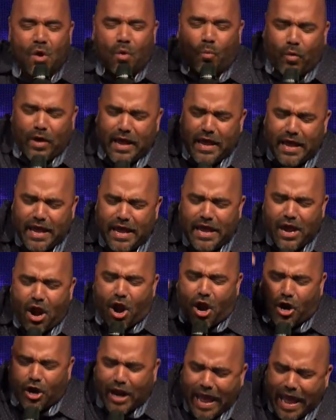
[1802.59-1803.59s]
We
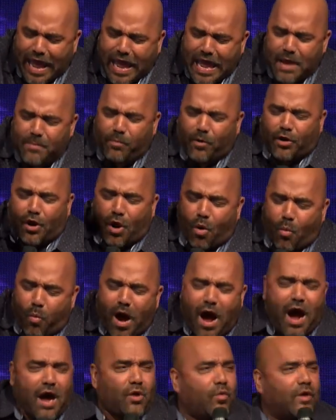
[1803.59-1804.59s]
are able to
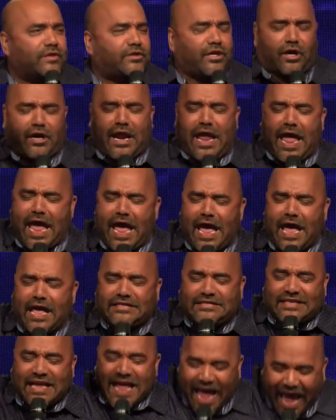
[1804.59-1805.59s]
walk with our
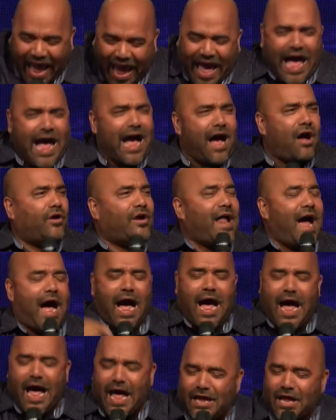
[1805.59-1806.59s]
heads held
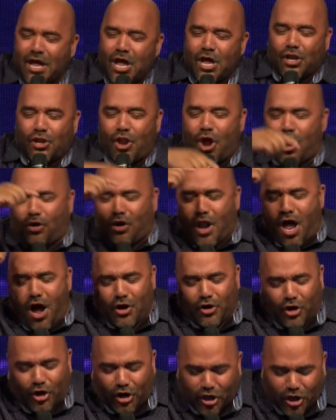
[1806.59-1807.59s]
high, no
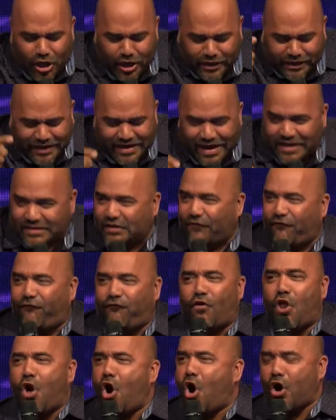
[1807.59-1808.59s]
longer looking at the
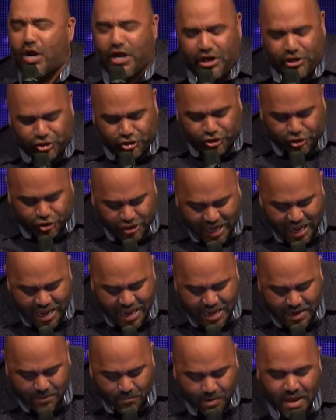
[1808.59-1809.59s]
floor in
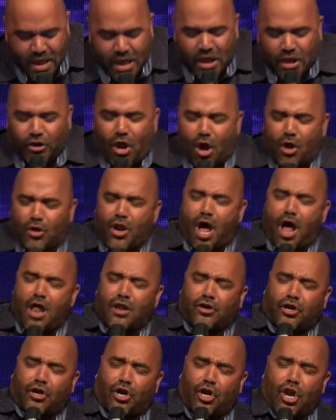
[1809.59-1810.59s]
shame, no
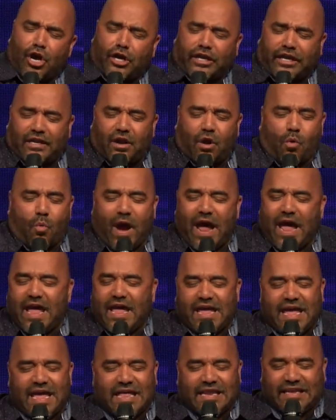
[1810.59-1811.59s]
longer looking
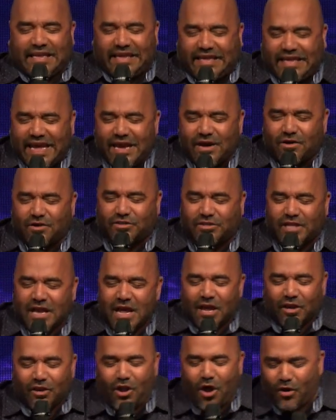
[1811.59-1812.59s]
away in guilt,
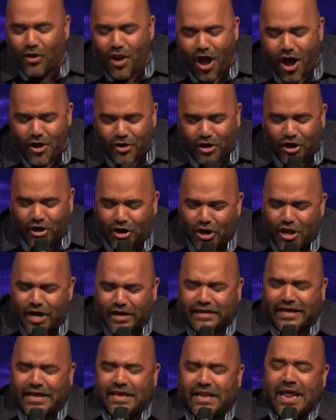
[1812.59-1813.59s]
no longer
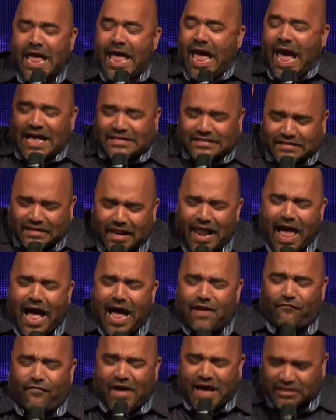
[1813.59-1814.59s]
looking as
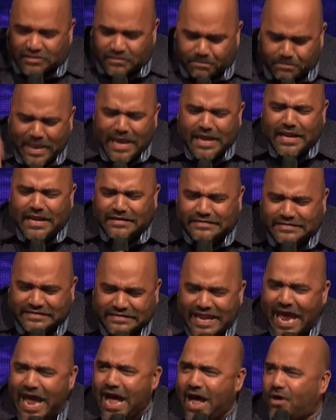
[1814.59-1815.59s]
life has beat us
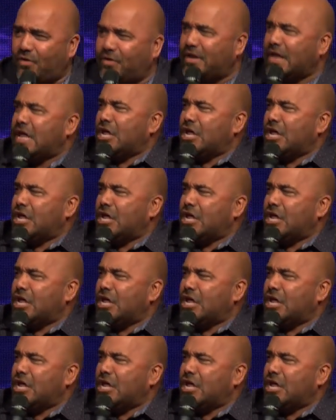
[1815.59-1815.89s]
down.